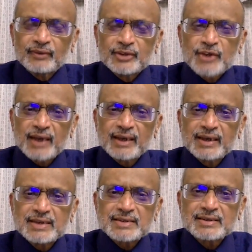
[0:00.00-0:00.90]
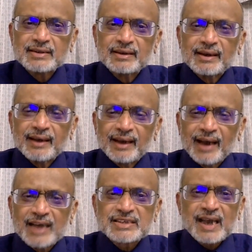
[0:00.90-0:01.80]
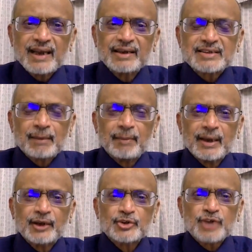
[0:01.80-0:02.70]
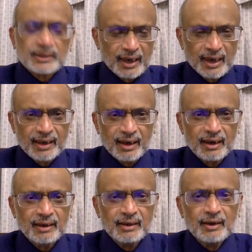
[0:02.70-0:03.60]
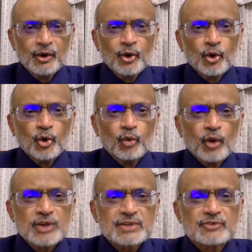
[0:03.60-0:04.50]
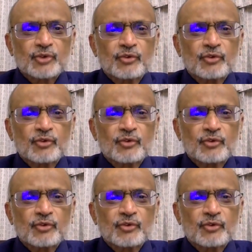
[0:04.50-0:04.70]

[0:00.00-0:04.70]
the Chinese assigned somebody to Chandralekha who was